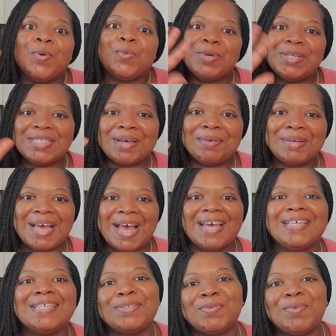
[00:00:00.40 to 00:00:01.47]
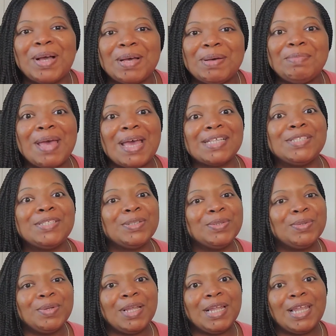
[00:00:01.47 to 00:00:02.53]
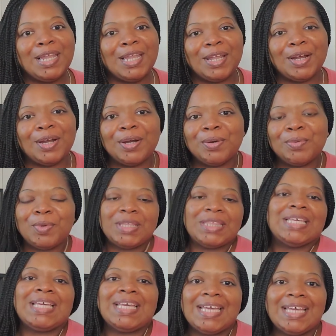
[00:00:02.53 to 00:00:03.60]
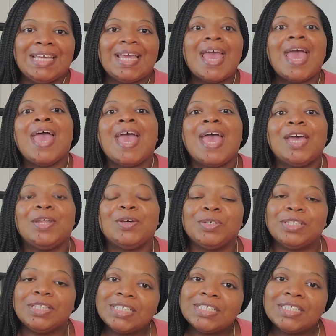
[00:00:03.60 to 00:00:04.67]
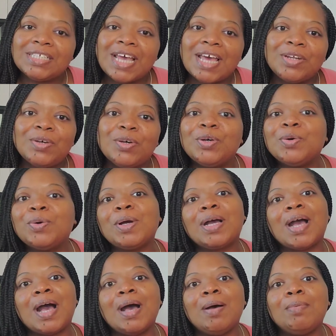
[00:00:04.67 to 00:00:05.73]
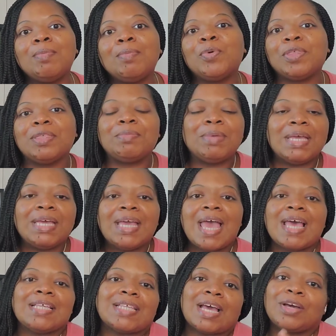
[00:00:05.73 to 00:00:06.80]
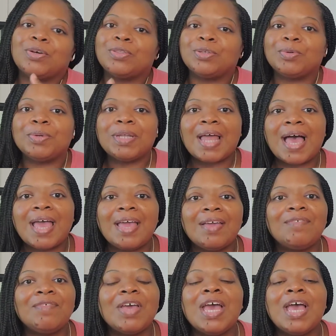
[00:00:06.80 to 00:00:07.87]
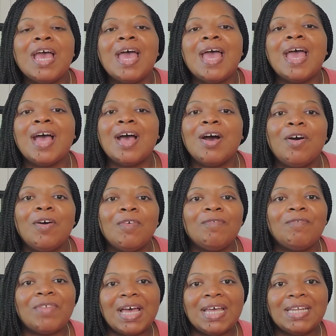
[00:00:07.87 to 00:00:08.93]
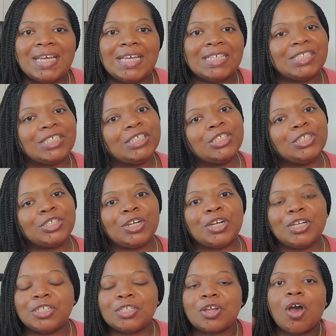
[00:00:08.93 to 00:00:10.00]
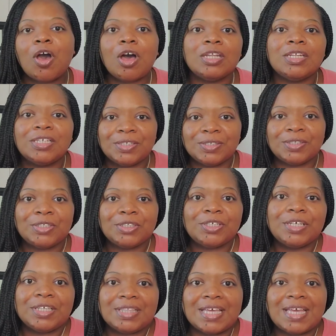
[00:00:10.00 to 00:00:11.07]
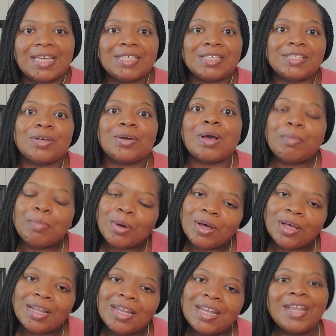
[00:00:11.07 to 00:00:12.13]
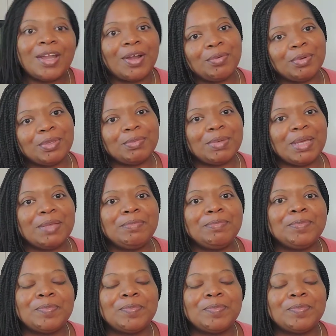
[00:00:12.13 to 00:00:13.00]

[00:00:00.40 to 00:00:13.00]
What's up, guys, and welcome back to Learn with Key. And on this channel, come with me as I go through life, health, finances, church, all of those good things. So come on, learn with me.